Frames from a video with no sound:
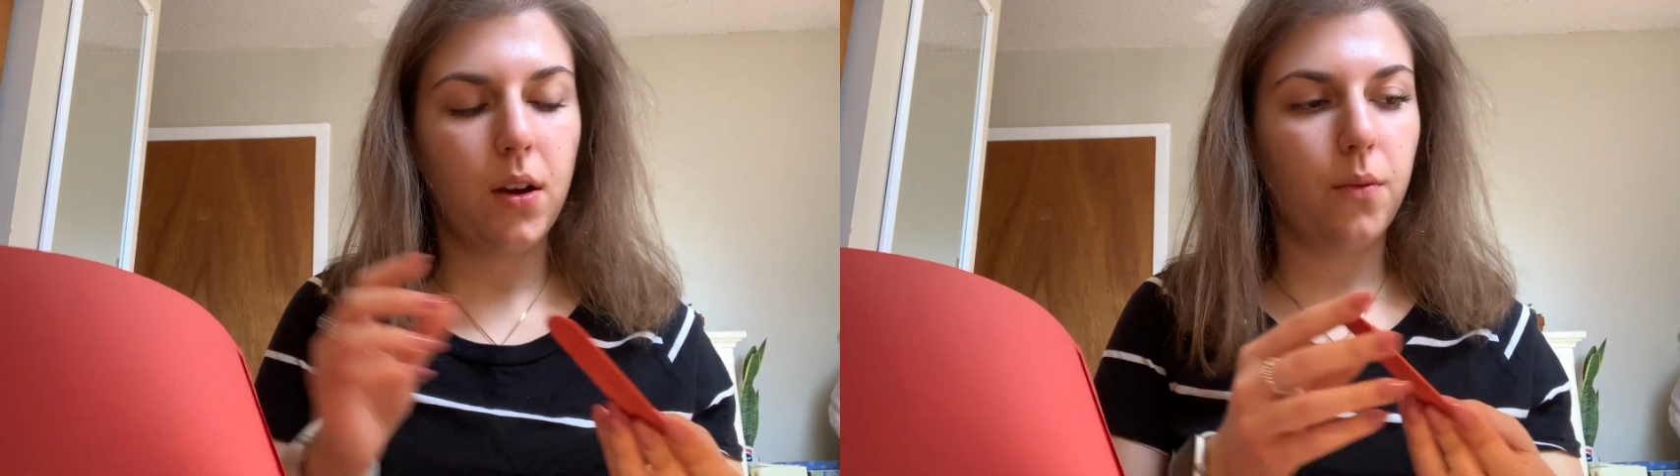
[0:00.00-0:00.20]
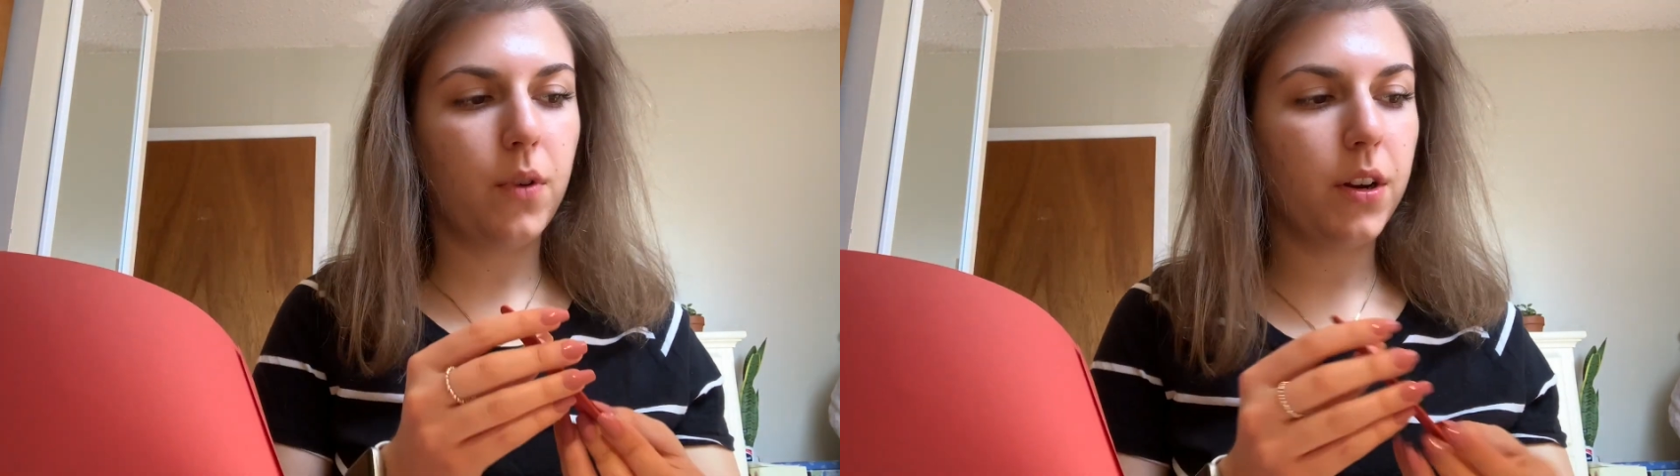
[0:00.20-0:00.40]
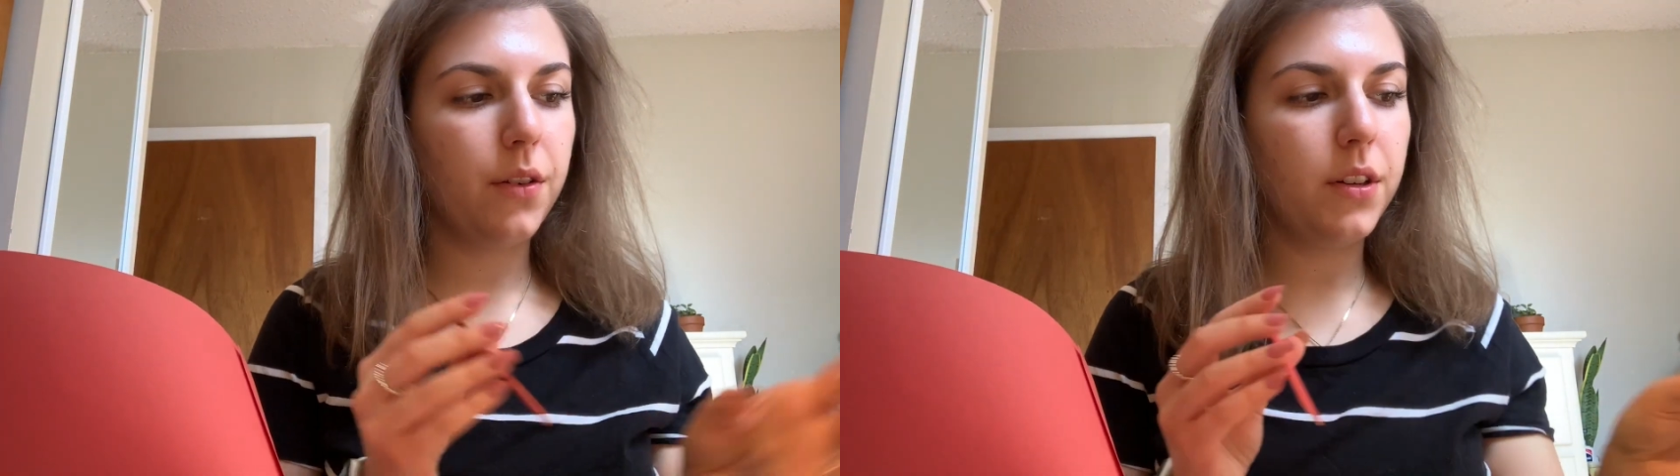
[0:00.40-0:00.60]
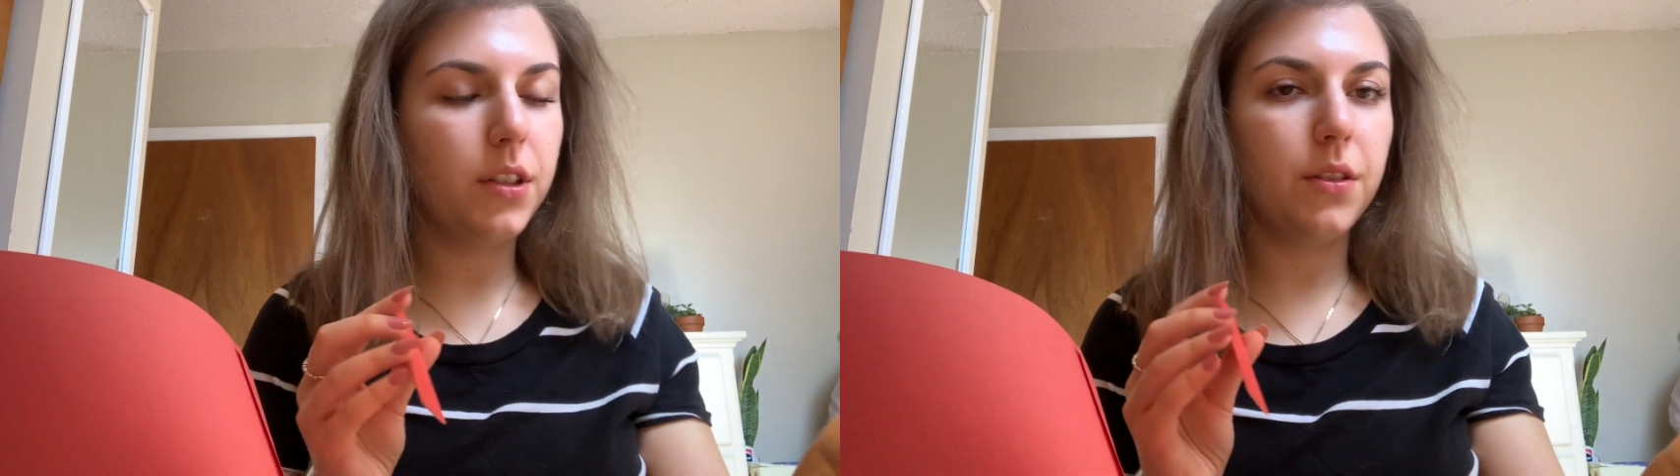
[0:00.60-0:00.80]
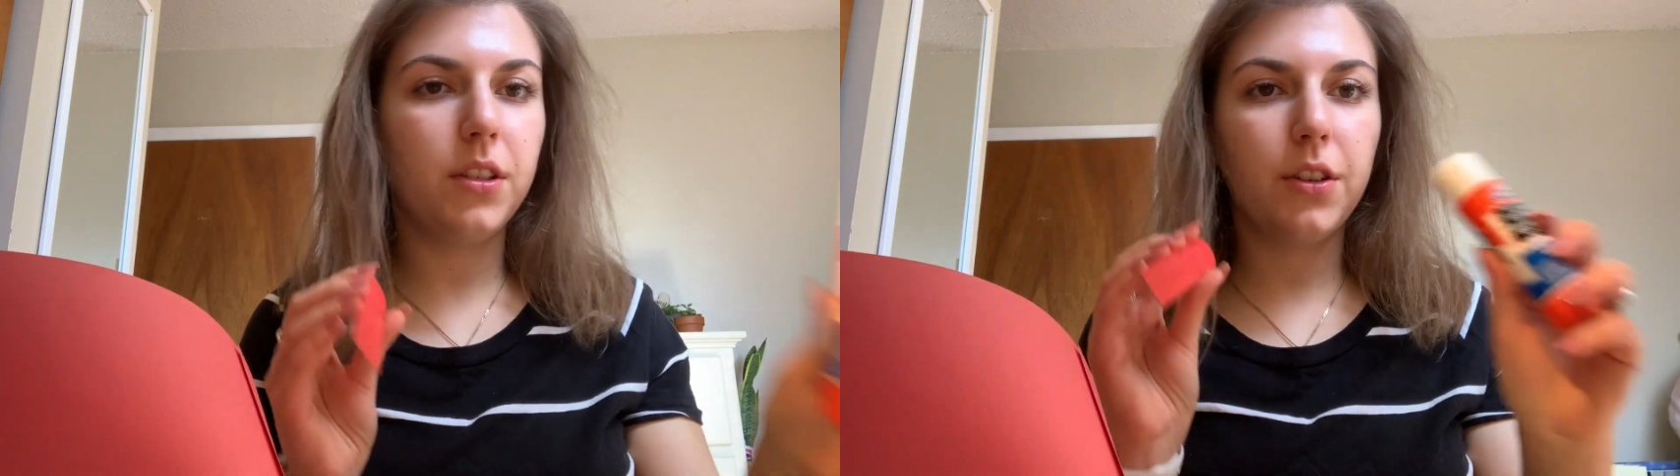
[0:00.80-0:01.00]
What you're going to
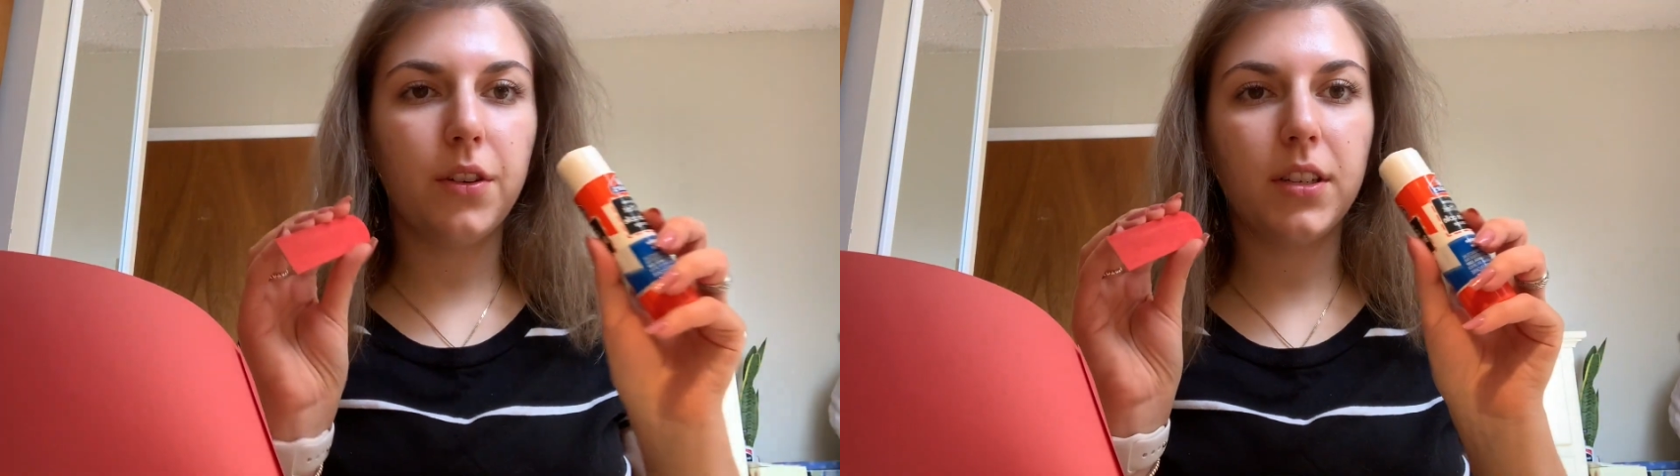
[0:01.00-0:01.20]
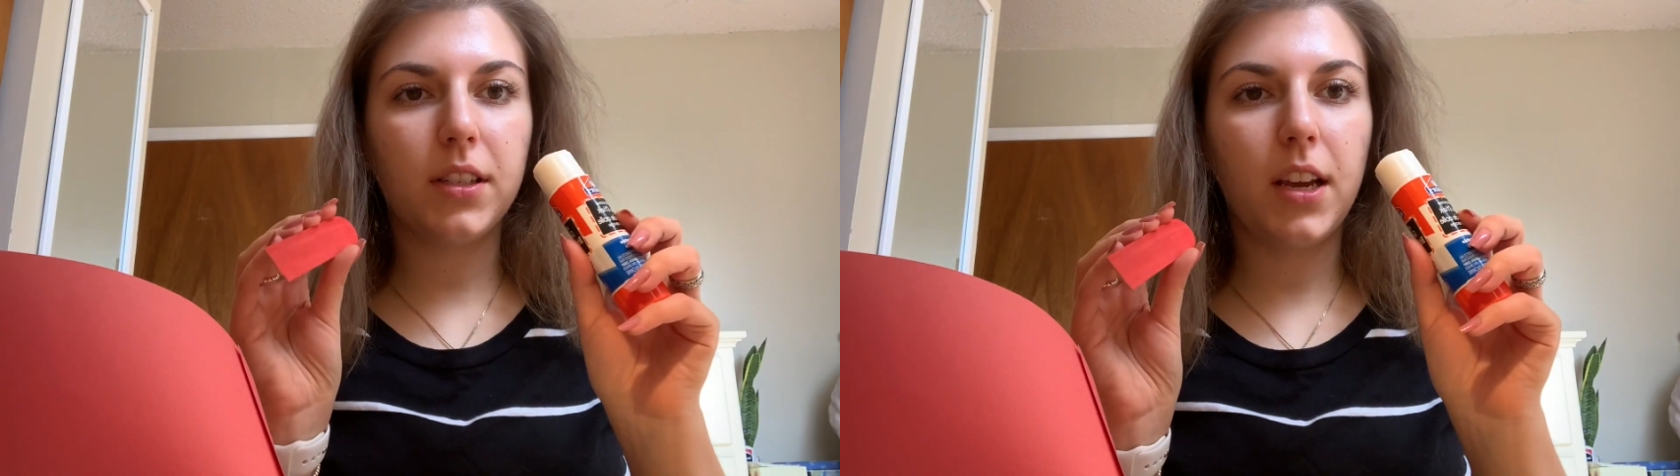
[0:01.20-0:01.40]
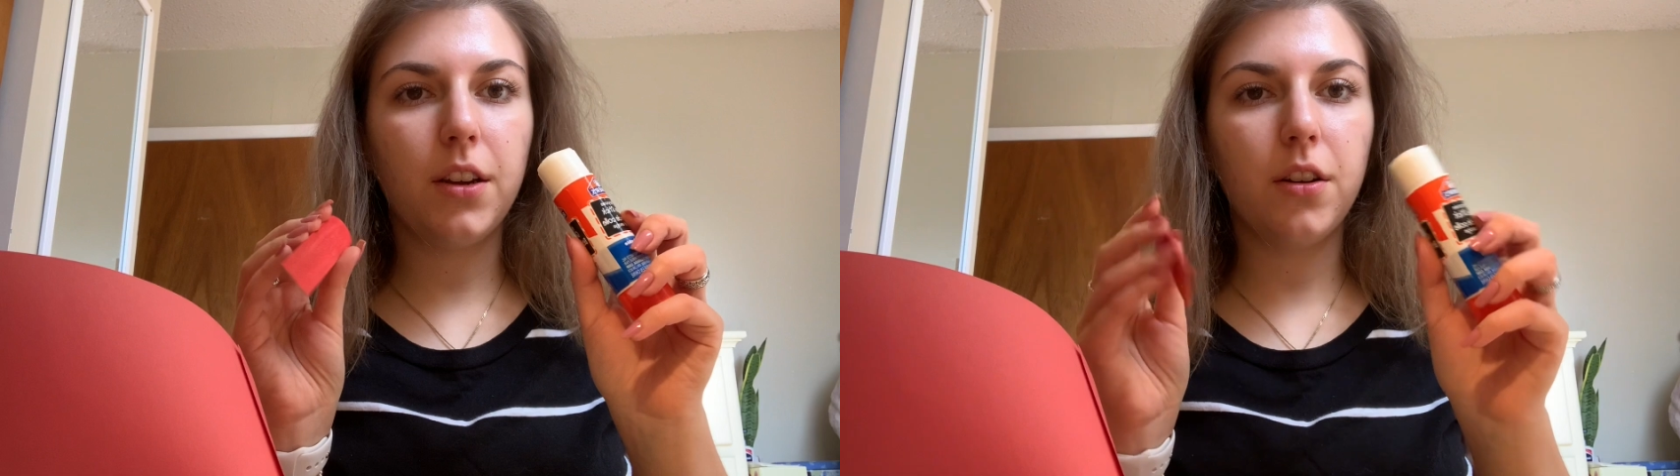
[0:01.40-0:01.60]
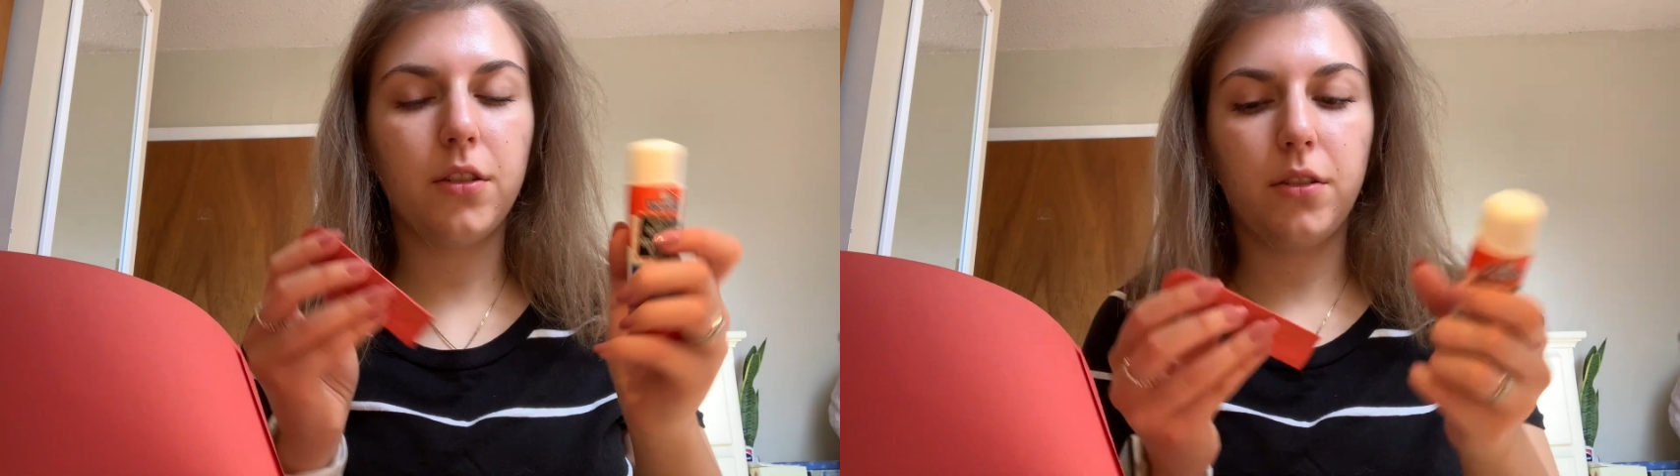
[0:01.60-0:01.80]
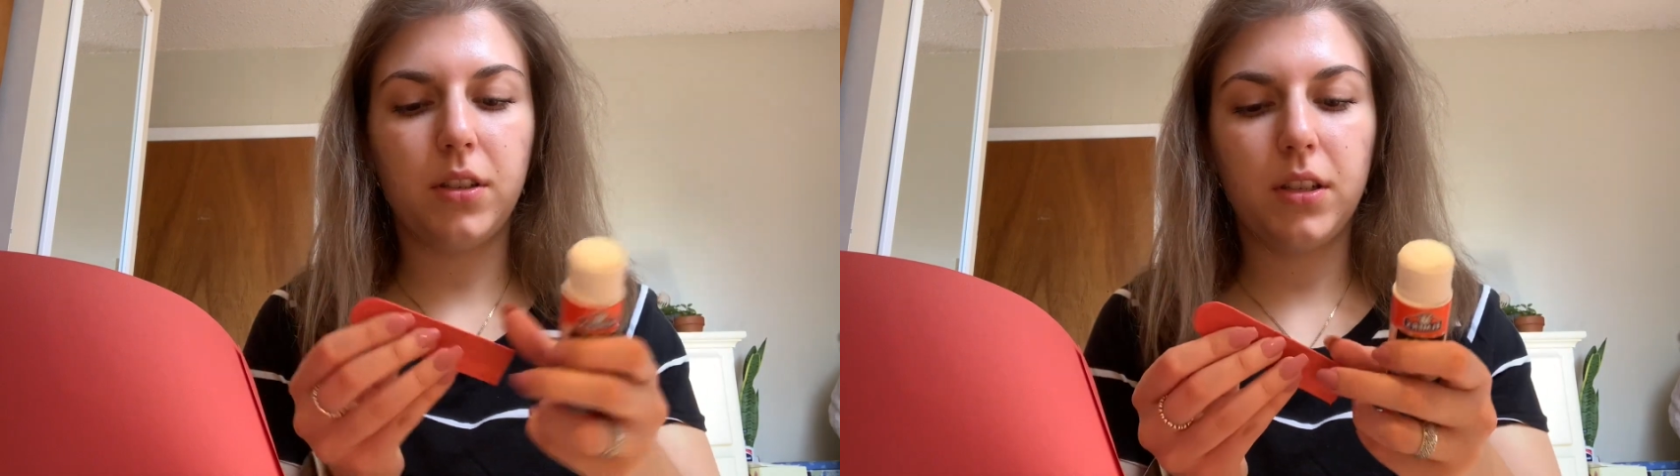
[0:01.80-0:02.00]
do is you're going to take your
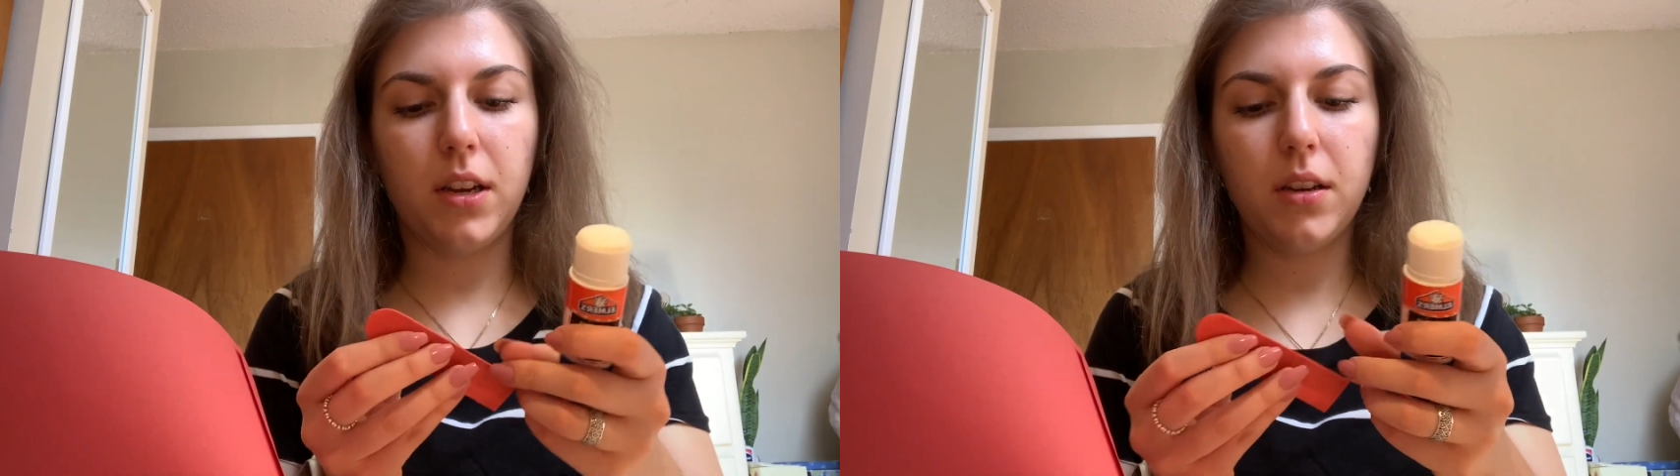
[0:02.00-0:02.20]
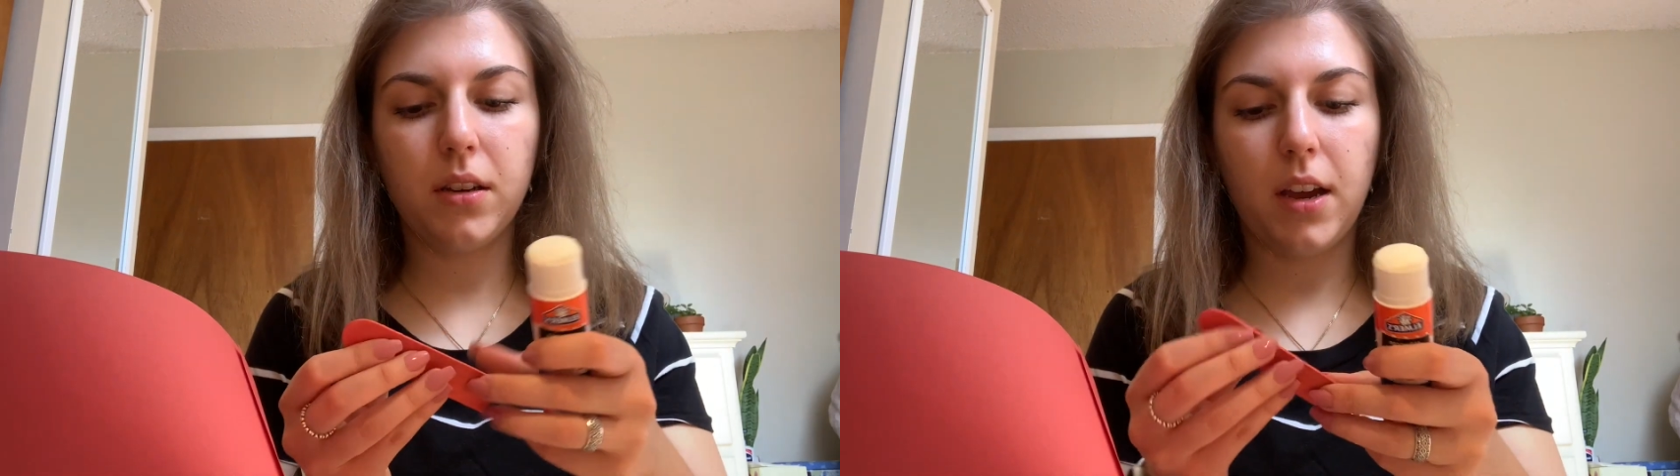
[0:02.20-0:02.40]
glue stick